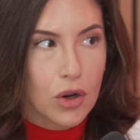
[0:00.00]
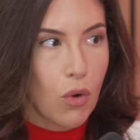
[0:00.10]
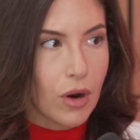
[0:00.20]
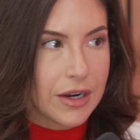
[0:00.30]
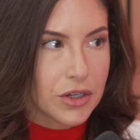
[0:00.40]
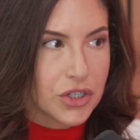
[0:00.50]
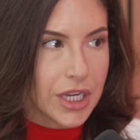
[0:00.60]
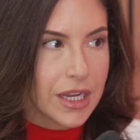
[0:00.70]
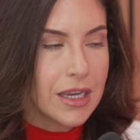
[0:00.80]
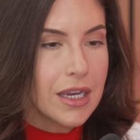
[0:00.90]
core
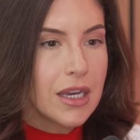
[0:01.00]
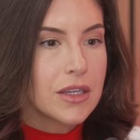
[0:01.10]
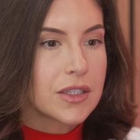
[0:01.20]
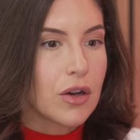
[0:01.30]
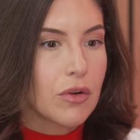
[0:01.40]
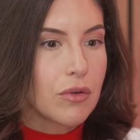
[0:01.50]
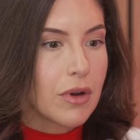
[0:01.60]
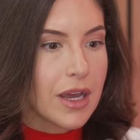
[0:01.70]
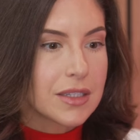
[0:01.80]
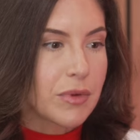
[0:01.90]
energy. So
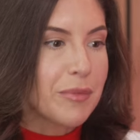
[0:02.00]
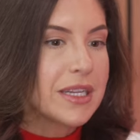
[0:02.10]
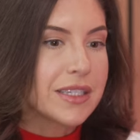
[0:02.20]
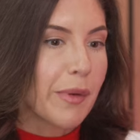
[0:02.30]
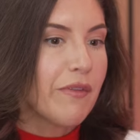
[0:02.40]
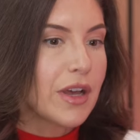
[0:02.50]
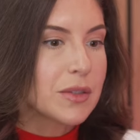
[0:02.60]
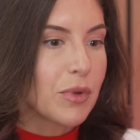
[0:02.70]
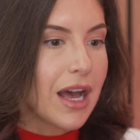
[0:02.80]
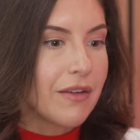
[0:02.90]
as women, some of
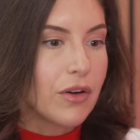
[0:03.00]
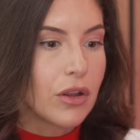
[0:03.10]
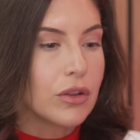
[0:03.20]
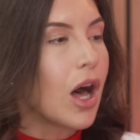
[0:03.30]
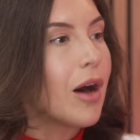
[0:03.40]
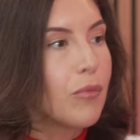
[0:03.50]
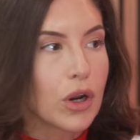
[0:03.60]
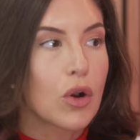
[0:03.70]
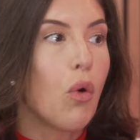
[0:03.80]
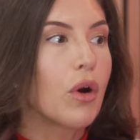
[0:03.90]
us will have a lot
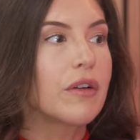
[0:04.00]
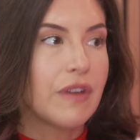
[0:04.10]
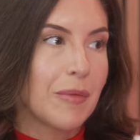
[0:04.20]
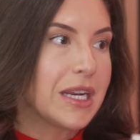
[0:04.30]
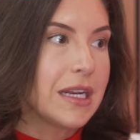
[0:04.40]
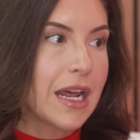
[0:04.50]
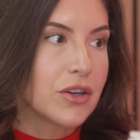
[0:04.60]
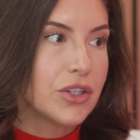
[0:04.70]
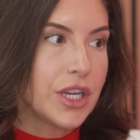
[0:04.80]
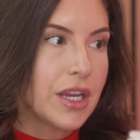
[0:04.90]
more core feminine
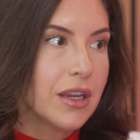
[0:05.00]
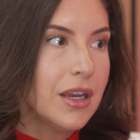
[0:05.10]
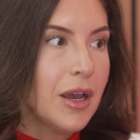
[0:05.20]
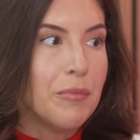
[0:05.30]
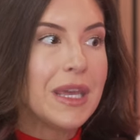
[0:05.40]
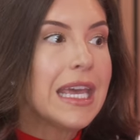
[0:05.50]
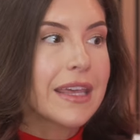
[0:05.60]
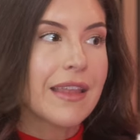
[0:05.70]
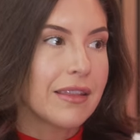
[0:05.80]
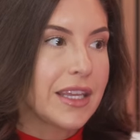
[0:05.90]
energy.
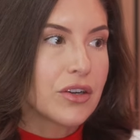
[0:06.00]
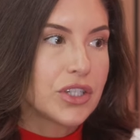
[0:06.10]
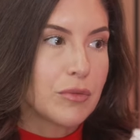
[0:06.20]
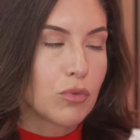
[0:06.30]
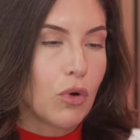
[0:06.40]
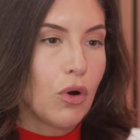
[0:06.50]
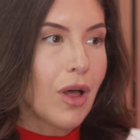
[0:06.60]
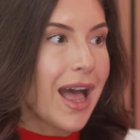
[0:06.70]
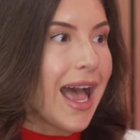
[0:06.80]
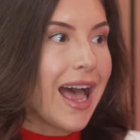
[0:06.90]
Being in that leadership
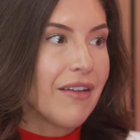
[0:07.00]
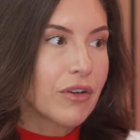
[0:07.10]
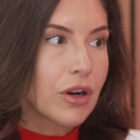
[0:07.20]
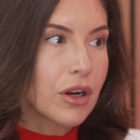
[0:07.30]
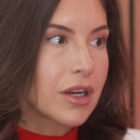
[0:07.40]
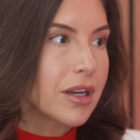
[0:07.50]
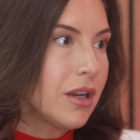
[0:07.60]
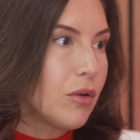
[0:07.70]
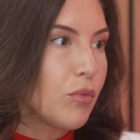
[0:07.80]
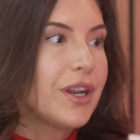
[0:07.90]
role ever
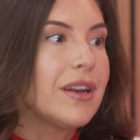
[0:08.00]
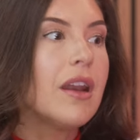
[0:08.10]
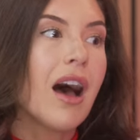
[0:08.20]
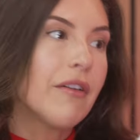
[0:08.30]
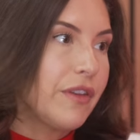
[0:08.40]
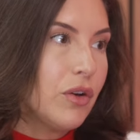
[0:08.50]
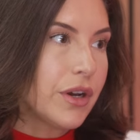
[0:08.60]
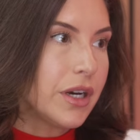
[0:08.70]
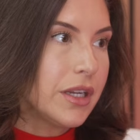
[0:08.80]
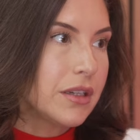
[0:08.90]
would not feel
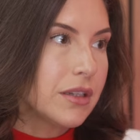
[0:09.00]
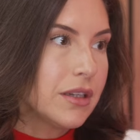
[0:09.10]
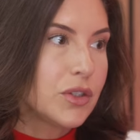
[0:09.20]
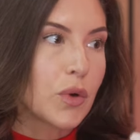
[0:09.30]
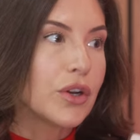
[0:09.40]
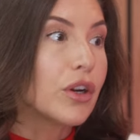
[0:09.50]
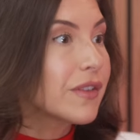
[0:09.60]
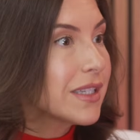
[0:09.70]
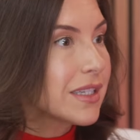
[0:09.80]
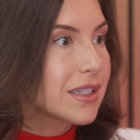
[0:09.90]
good to our
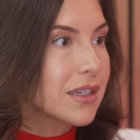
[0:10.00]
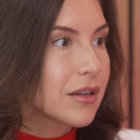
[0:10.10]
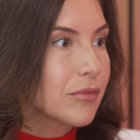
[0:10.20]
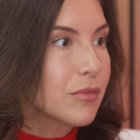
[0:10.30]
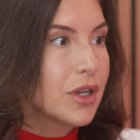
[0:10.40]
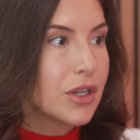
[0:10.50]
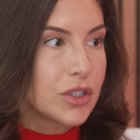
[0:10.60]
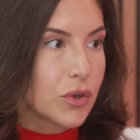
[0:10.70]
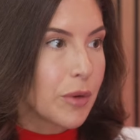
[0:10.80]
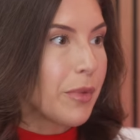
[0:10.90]
nervous system,
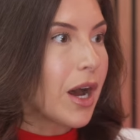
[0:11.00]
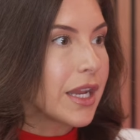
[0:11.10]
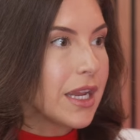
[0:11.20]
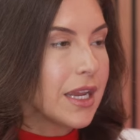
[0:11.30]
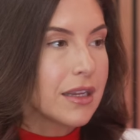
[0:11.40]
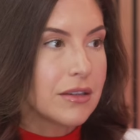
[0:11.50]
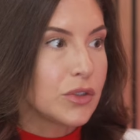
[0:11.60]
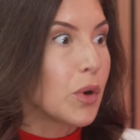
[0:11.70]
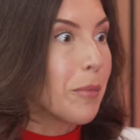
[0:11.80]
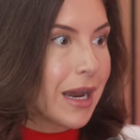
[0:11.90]
to our body,
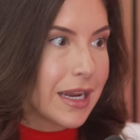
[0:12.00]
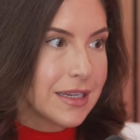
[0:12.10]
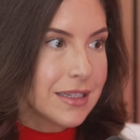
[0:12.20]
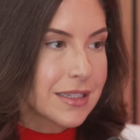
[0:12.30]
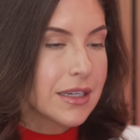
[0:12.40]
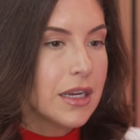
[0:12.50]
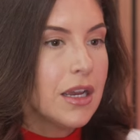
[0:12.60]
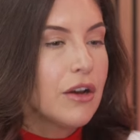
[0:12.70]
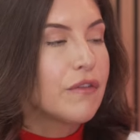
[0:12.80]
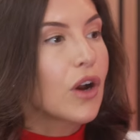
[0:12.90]
to our minds.
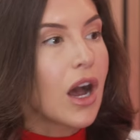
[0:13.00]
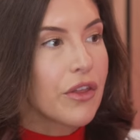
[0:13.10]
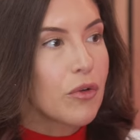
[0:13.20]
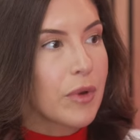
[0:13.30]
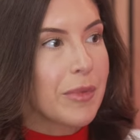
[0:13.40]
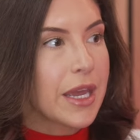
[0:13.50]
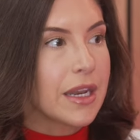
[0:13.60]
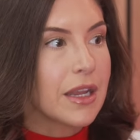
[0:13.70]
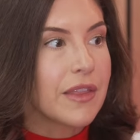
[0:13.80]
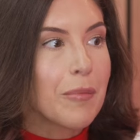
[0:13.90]
For other
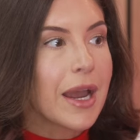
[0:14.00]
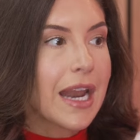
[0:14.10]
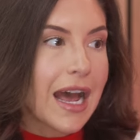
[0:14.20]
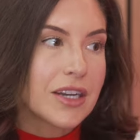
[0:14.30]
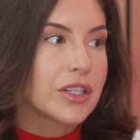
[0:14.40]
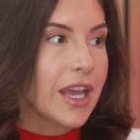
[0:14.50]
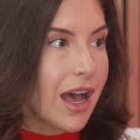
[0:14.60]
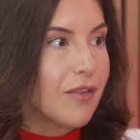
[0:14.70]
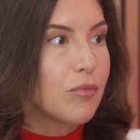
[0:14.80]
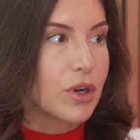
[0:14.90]
women, they might actually
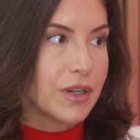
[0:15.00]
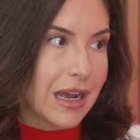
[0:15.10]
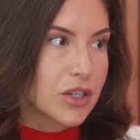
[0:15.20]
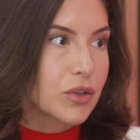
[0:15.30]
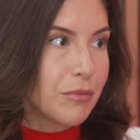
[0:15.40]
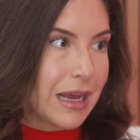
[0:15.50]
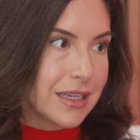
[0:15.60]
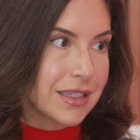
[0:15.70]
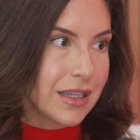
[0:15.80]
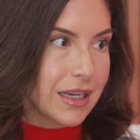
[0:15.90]
have more natural
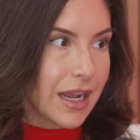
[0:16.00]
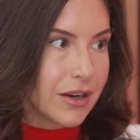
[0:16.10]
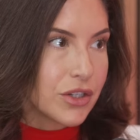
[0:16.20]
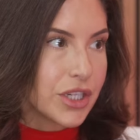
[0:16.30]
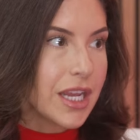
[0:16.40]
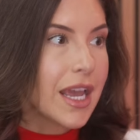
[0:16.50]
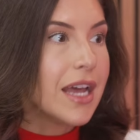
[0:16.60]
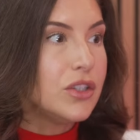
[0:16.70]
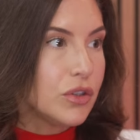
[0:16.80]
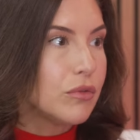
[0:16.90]
masculine energy
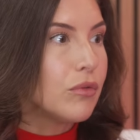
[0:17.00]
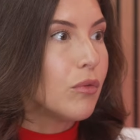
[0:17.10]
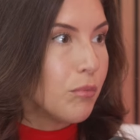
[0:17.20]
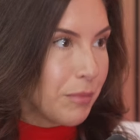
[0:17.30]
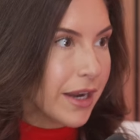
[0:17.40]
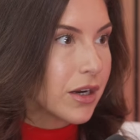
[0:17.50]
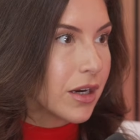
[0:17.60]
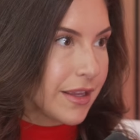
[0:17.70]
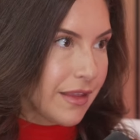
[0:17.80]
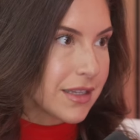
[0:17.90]
and do
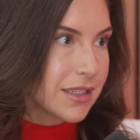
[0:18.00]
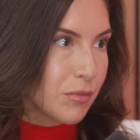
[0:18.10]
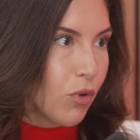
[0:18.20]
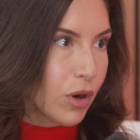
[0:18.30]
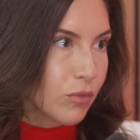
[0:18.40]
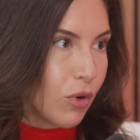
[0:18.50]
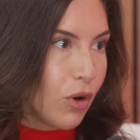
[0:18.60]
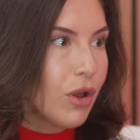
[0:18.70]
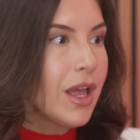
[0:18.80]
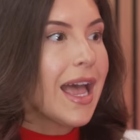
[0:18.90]
better in that support
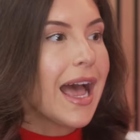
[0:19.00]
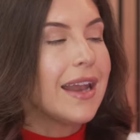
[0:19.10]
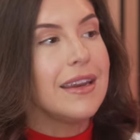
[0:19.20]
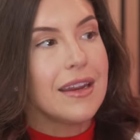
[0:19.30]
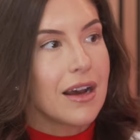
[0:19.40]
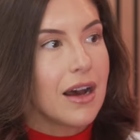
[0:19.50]
role and need a